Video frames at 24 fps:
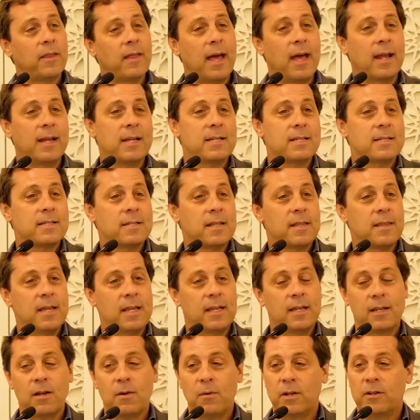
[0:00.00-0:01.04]
of that is to
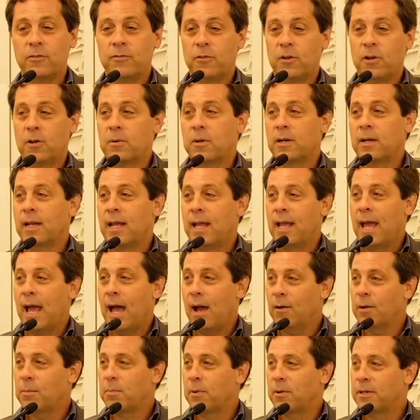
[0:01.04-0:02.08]
think going forward
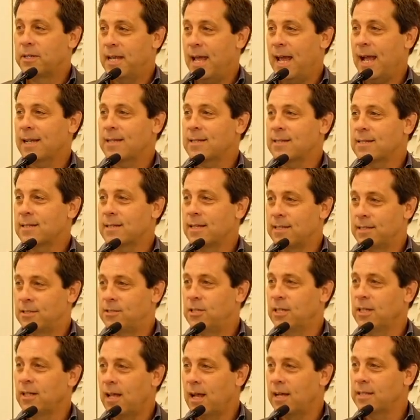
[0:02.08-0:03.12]
how it protects its
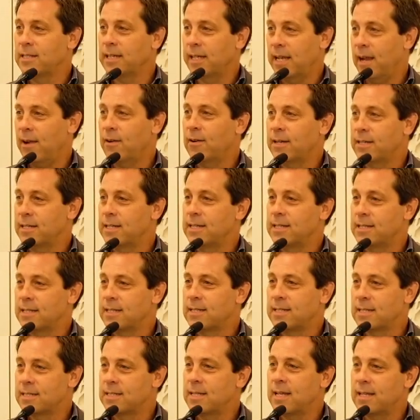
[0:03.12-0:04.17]
geologic heritage.
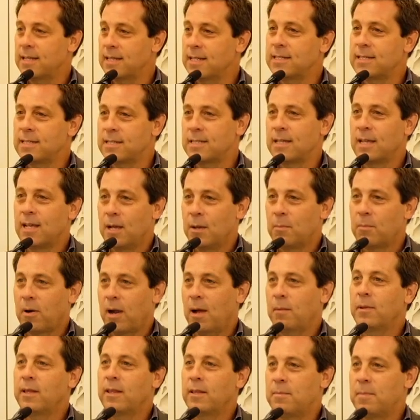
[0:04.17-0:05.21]
As I said, this is
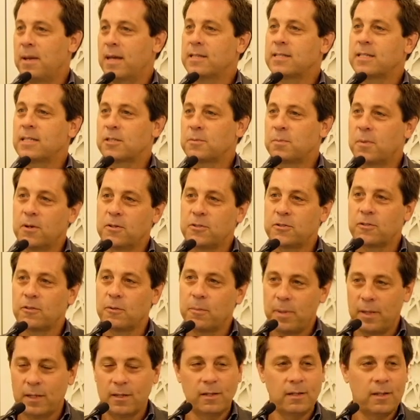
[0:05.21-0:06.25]
probably the best exposure
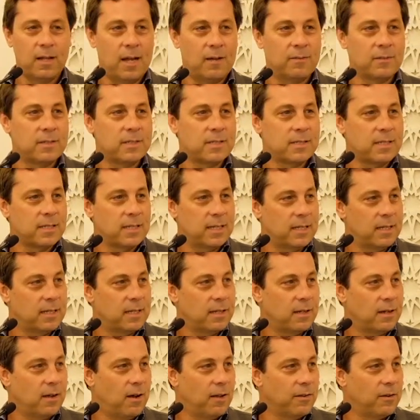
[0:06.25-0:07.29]
of pillow lavas
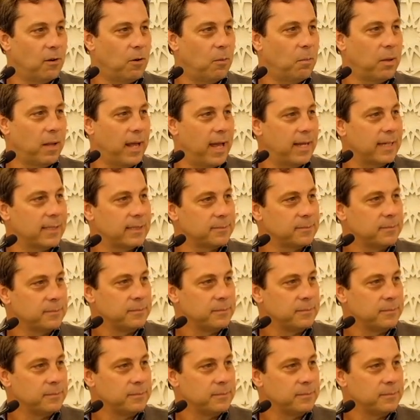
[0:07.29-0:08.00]
on the whole planet.